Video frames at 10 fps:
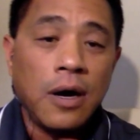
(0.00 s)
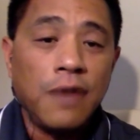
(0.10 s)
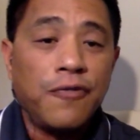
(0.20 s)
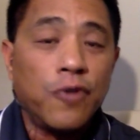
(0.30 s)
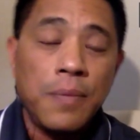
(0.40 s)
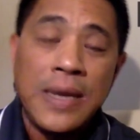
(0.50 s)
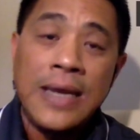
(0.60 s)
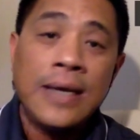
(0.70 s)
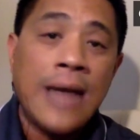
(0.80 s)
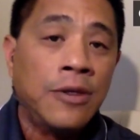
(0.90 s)
for
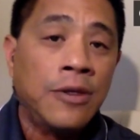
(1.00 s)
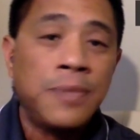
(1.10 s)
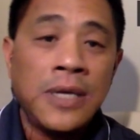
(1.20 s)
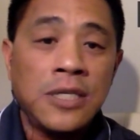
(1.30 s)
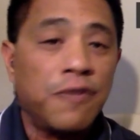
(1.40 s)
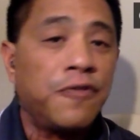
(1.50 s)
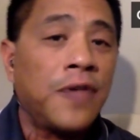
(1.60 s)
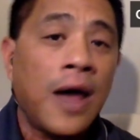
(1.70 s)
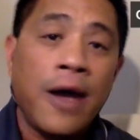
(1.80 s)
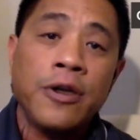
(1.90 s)
meeting announcements, for
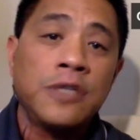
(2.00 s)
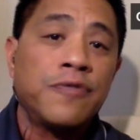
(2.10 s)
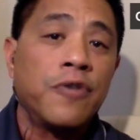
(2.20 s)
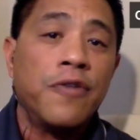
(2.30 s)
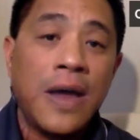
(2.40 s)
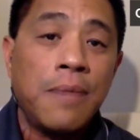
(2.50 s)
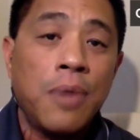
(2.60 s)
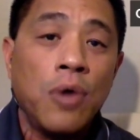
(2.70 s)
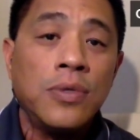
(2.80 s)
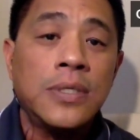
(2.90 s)
flyers, for event
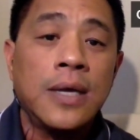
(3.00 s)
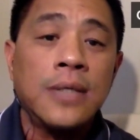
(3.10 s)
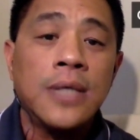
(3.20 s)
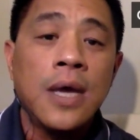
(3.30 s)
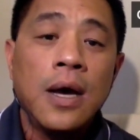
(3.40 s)
postings.